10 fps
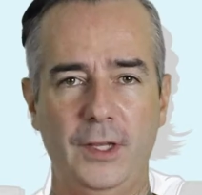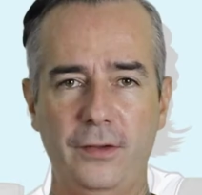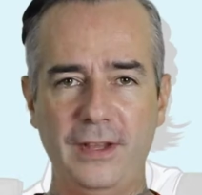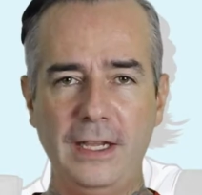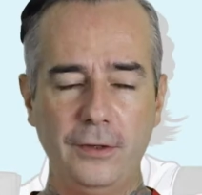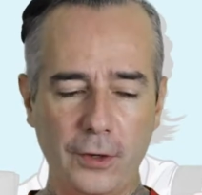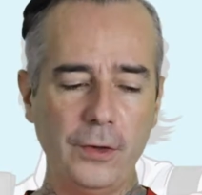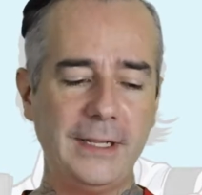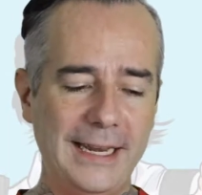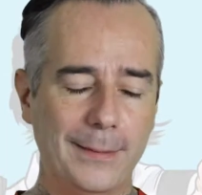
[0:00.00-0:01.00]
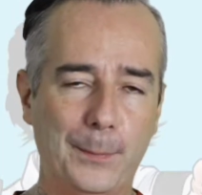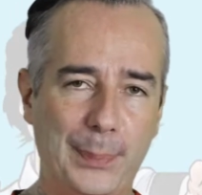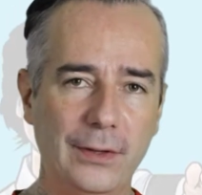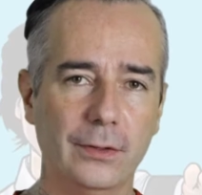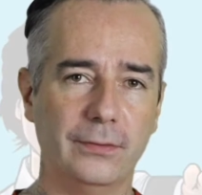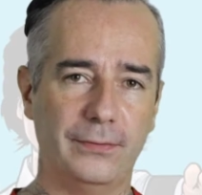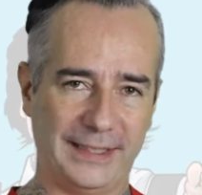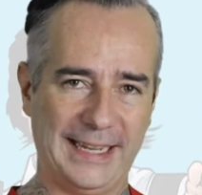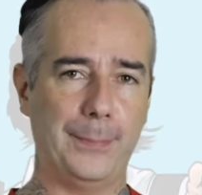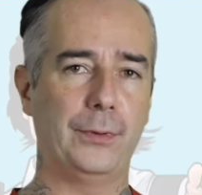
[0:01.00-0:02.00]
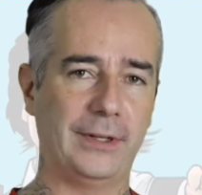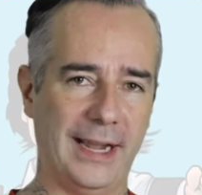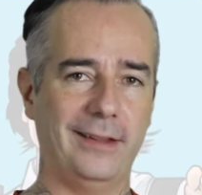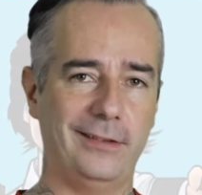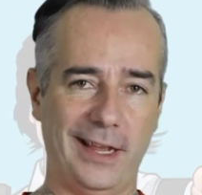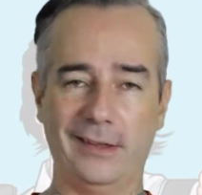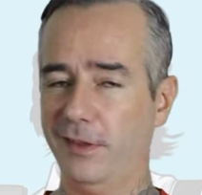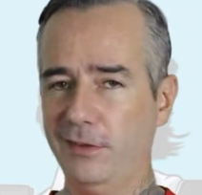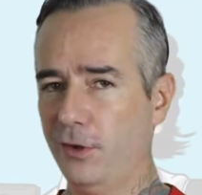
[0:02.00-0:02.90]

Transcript: You see, you don't get a bill for capital gains tax. There's